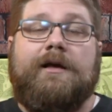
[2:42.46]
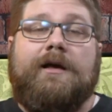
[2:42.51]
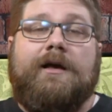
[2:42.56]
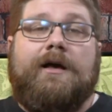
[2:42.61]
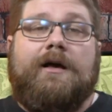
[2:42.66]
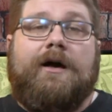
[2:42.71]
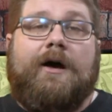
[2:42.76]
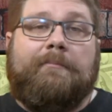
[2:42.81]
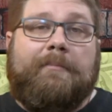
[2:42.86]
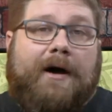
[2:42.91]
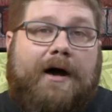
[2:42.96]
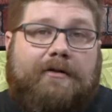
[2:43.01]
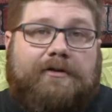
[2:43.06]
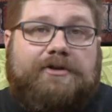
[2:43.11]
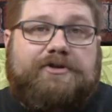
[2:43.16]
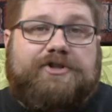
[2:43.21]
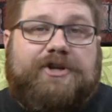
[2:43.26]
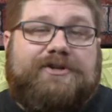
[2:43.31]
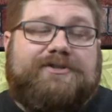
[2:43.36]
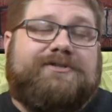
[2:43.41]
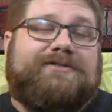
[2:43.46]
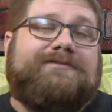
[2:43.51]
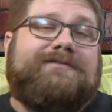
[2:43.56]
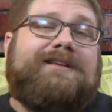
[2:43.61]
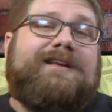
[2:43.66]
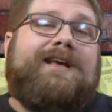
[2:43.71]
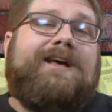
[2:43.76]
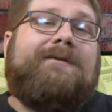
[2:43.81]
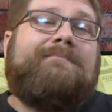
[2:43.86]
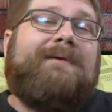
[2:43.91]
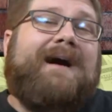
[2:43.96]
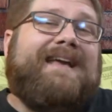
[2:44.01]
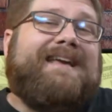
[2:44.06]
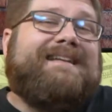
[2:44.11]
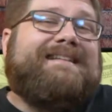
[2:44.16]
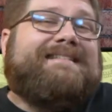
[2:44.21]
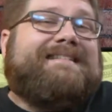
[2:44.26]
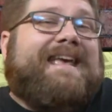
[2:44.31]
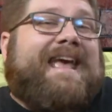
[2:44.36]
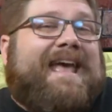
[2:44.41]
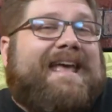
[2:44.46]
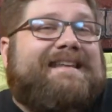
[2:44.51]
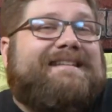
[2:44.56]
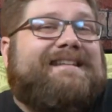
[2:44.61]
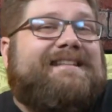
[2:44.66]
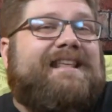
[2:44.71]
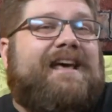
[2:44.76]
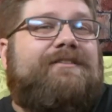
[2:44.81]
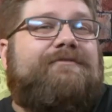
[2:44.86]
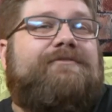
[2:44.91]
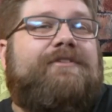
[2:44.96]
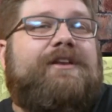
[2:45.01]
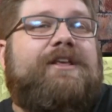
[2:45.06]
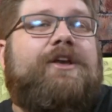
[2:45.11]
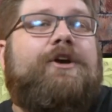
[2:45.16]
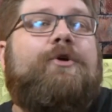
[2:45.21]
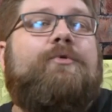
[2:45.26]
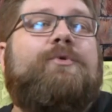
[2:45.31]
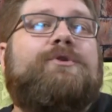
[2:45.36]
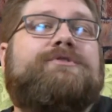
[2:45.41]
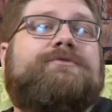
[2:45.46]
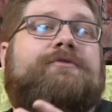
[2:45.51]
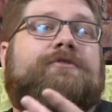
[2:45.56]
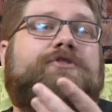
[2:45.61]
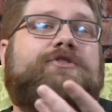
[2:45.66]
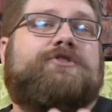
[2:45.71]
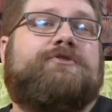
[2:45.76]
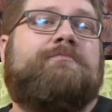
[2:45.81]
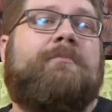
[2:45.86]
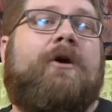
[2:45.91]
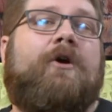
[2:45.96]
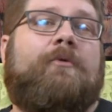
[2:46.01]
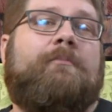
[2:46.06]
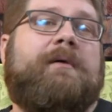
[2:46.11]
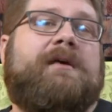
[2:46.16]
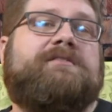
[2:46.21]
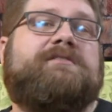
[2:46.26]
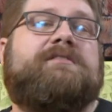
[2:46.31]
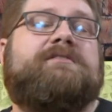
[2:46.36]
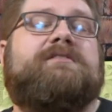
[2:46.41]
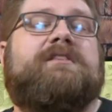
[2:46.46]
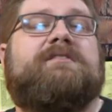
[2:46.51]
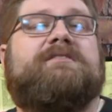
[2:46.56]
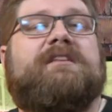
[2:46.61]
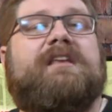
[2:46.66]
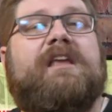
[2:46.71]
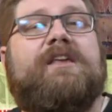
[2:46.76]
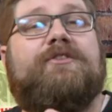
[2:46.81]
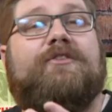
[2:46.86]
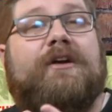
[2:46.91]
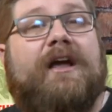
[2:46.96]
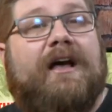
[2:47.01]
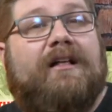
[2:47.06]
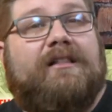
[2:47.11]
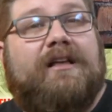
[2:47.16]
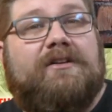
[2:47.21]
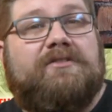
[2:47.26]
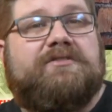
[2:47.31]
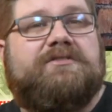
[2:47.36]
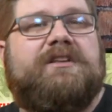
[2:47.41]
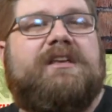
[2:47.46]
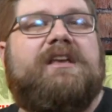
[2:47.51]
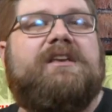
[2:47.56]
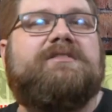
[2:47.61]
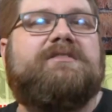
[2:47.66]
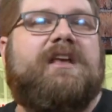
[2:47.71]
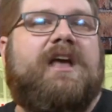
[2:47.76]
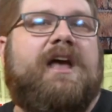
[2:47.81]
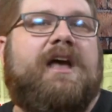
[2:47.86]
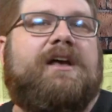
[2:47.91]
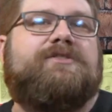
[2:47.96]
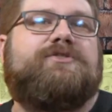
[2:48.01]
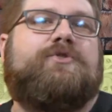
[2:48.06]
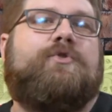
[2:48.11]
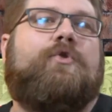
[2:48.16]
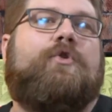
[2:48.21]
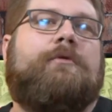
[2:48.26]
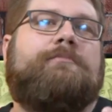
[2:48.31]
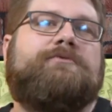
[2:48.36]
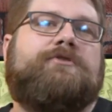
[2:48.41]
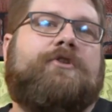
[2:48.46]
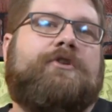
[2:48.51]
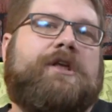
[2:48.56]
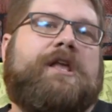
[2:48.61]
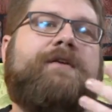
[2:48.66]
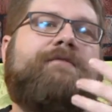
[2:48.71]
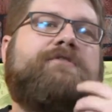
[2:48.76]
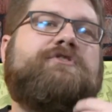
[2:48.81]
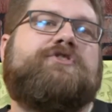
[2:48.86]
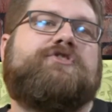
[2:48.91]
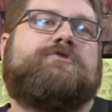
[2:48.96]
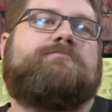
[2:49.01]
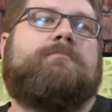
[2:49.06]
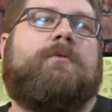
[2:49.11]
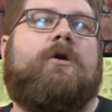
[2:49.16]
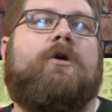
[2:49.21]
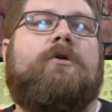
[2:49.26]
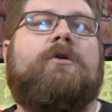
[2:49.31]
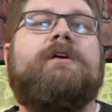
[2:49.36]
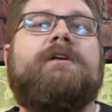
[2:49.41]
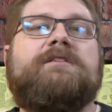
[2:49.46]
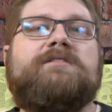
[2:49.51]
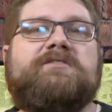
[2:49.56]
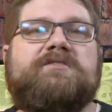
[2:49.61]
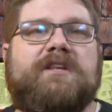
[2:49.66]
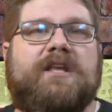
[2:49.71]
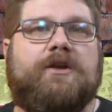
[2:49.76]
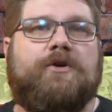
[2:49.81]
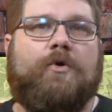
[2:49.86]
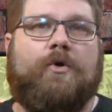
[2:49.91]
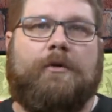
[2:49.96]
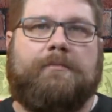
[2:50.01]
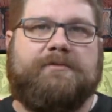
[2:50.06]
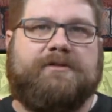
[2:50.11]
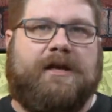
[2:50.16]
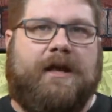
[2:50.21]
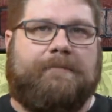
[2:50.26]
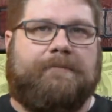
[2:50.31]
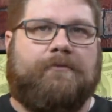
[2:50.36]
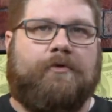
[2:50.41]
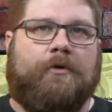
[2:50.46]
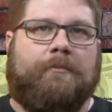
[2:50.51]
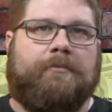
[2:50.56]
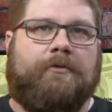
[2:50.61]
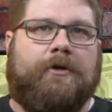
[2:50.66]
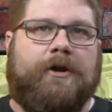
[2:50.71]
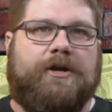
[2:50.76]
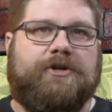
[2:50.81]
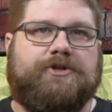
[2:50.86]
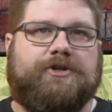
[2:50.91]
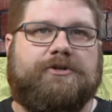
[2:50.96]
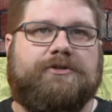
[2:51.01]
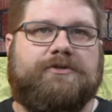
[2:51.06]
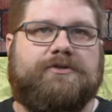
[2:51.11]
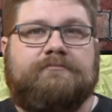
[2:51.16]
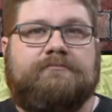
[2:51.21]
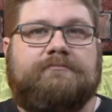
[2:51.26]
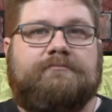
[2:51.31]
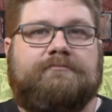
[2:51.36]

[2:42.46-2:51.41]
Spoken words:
Apologies. My intent in that video was for small businesses, either LLCs, S-Corps, or even small C-Corp type corporations.